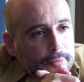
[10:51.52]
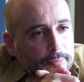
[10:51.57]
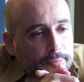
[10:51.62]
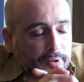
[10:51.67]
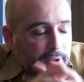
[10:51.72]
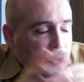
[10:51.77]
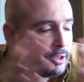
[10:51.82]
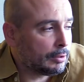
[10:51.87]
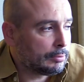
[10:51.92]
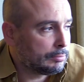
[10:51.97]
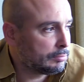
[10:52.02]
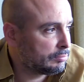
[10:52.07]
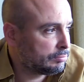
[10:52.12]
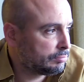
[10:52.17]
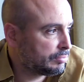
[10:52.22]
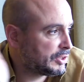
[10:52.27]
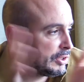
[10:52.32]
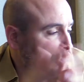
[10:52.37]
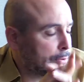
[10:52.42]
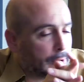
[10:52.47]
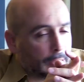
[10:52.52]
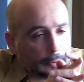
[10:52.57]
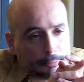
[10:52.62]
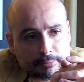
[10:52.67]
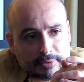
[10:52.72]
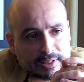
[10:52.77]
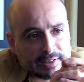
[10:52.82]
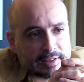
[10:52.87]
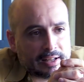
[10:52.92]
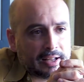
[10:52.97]
But, so what?
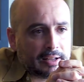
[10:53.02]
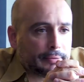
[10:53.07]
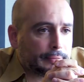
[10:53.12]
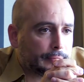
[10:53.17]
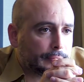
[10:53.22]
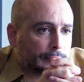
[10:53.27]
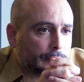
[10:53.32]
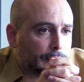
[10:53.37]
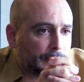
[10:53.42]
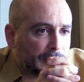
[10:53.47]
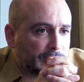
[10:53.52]
It's life.